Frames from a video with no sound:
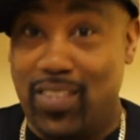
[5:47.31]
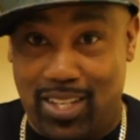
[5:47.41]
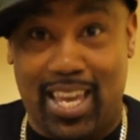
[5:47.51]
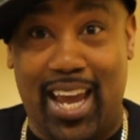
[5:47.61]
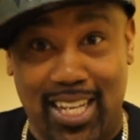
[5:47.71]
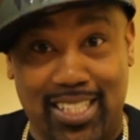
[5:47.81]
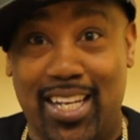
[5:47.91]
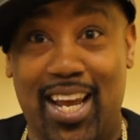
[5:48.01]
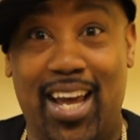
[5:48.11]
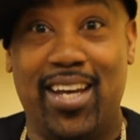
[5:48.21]
Kane's in
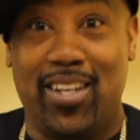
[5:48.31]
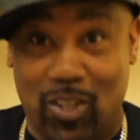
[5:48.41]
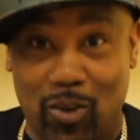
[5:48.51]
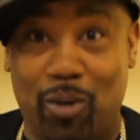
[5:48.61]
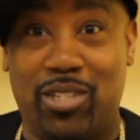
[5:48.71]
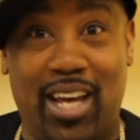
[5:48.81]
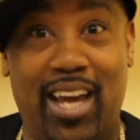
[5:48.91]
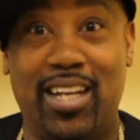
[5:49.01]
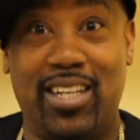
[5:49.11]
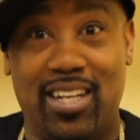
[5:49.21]
here, you know what I'm
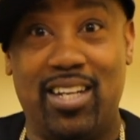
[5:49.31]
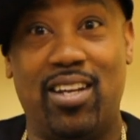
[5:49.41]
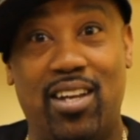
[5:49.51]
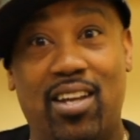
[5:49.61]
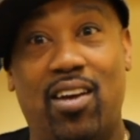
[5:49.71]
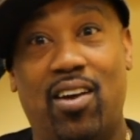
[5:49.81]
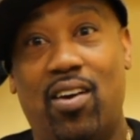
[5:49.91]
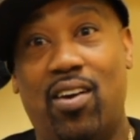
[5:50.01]
saying? So let's break down your book